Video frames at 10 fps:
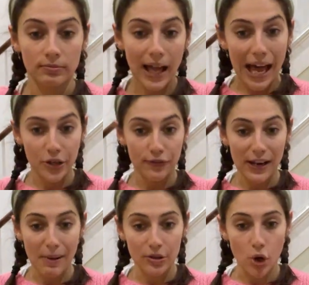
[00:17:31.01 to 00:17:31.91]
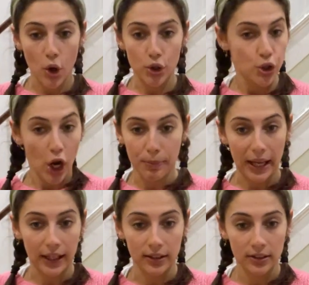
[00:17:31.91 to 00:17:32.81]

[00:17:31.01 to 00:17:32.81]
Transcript: How do you feel about dogs? Show me.